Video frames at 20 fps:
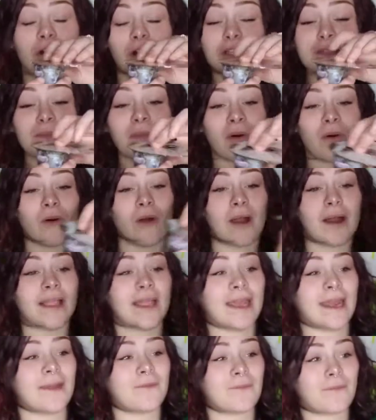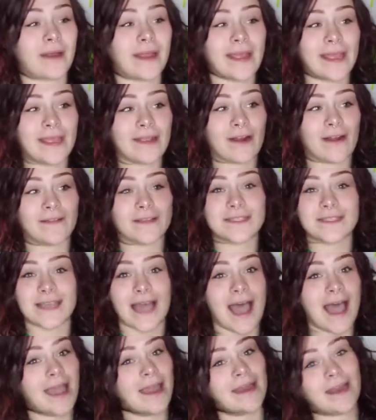first pour, get it right here on the
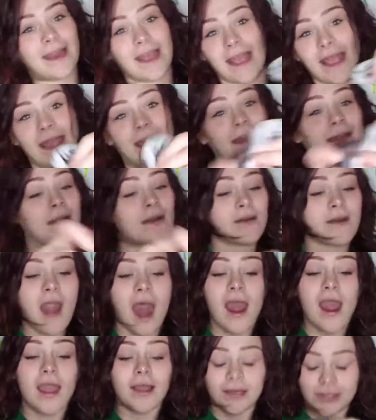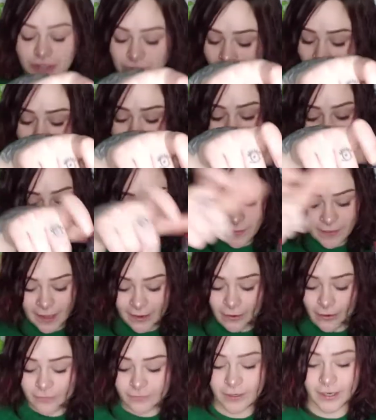side and try to pour
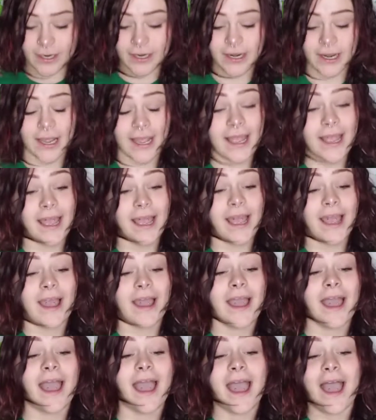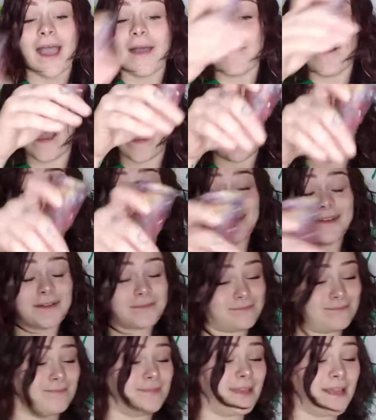that over and